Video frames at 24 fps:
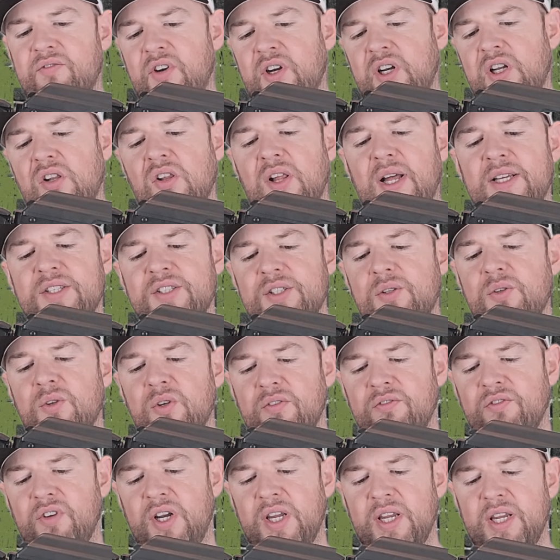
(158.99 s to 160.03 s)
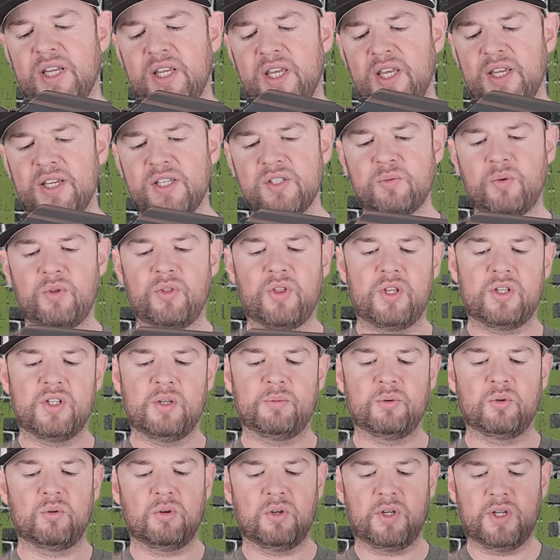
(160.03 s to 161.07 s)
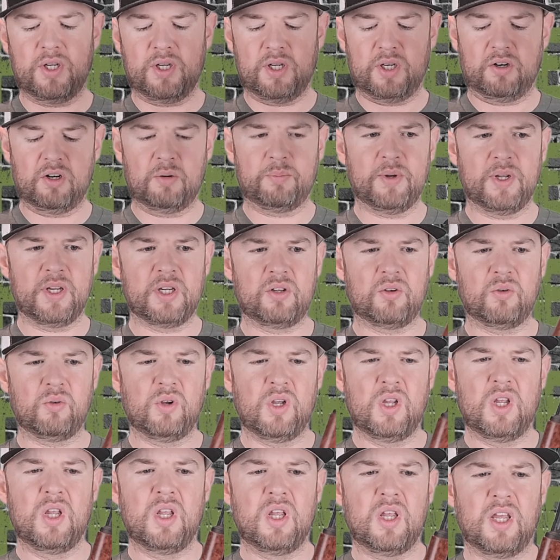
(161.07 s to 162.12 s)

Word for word: Very classic look for AKs with a typical uh, grip angle.